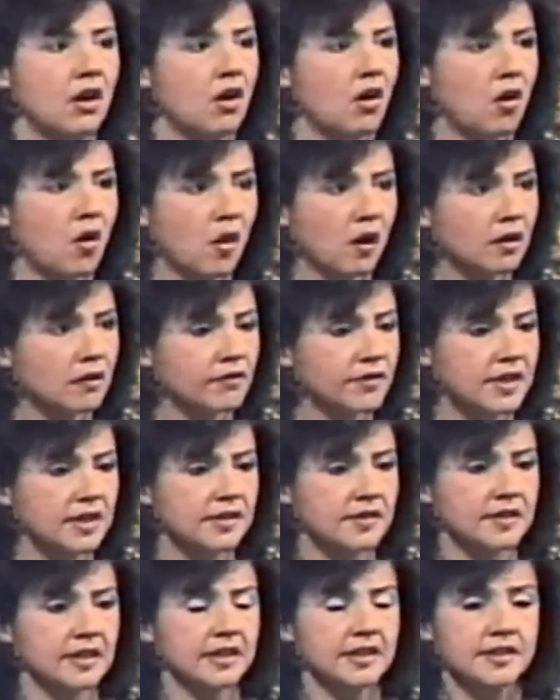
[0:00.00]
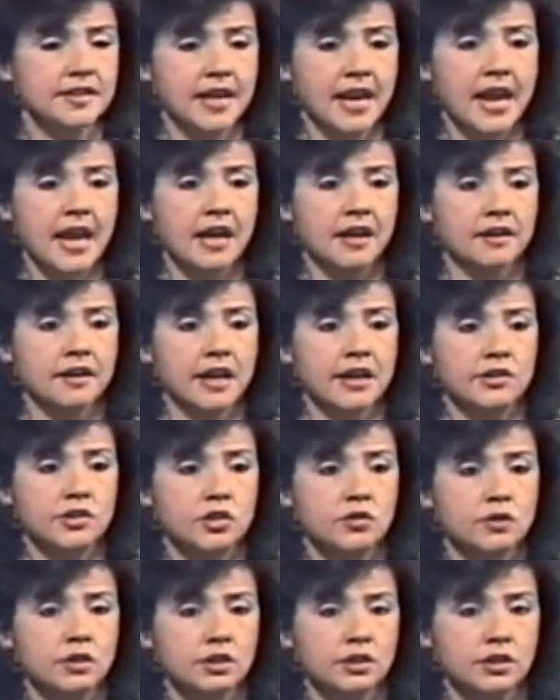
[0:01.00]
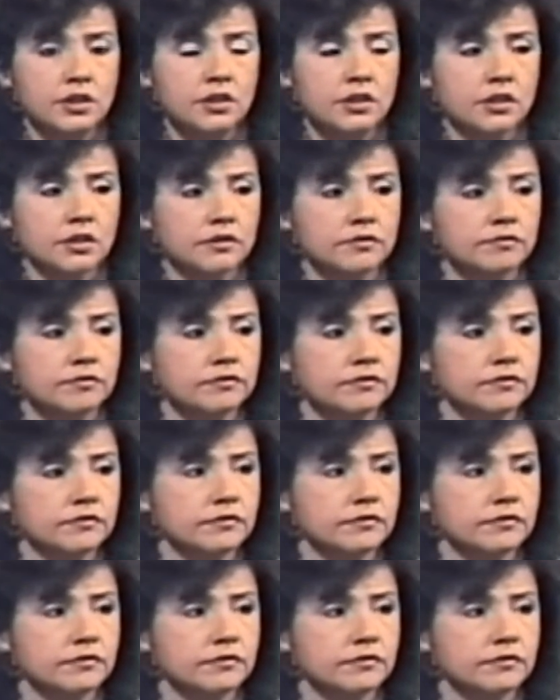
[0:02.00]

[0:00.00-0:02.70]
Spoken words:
All of these things can and do occur.